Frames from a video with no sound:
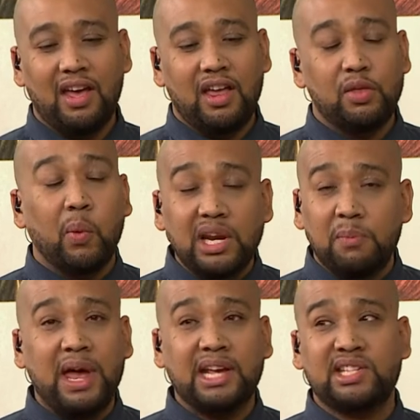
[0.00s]
the
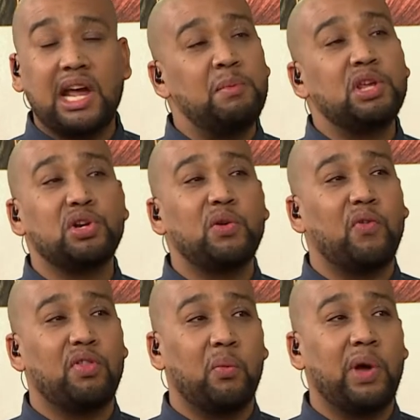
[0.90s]
Wonder Bag is coming
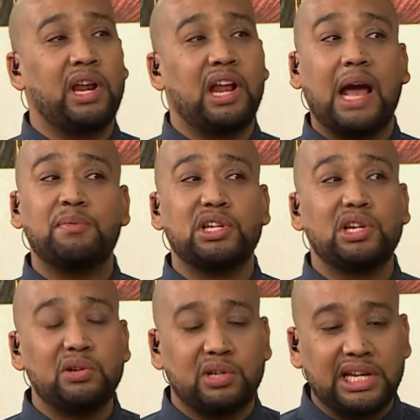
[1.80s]
through for the win, and I
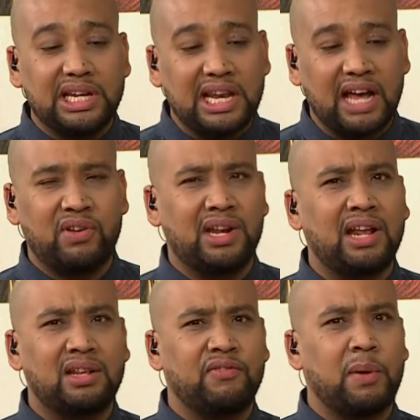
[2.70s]
absolutely yeah. love it.
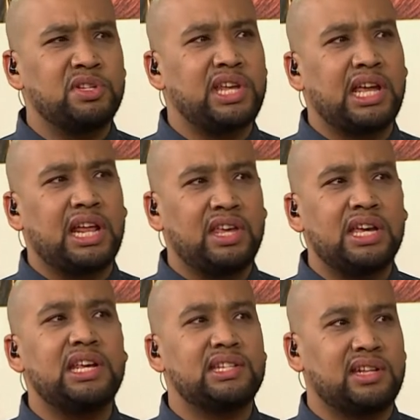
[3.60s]
And I, if I'm not mistaken, I
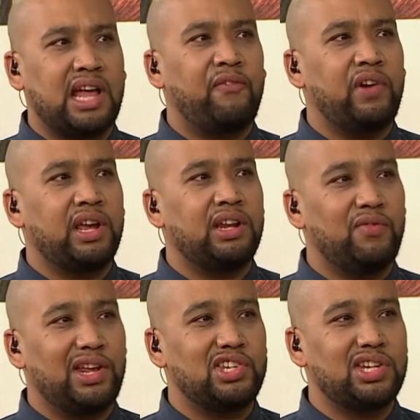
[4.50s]
think it is a South African
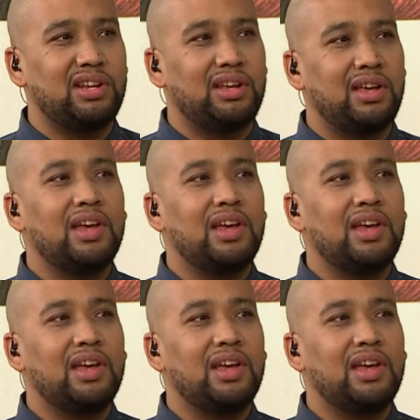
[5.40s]
invention.